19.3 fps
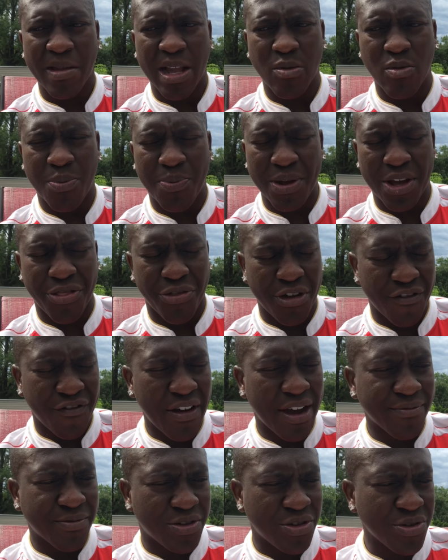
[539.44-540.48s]
then we'll play a
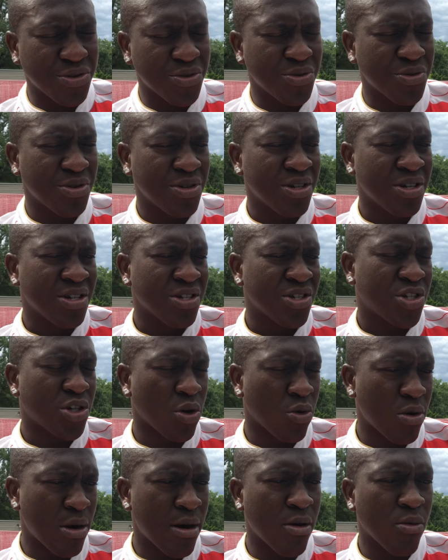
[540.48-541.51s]
3-5-2.
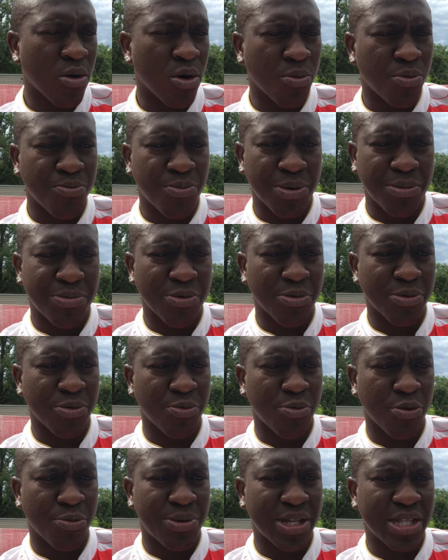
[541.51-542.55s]
Torreira
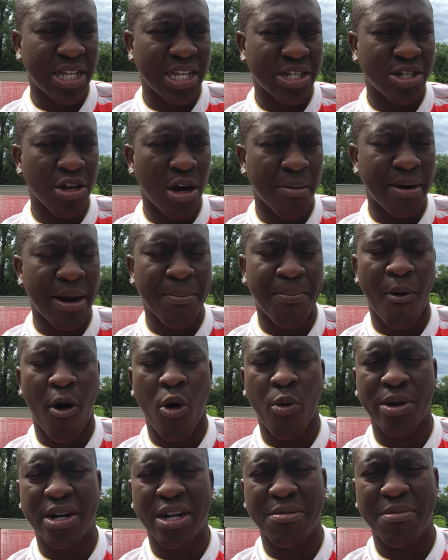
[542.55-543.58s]
will be the dominant
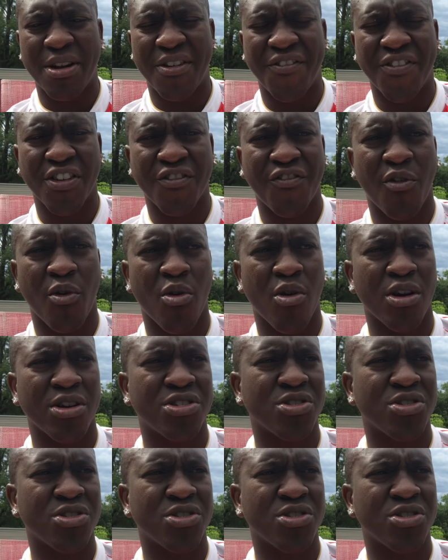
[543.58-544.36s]
ball winner in midfield for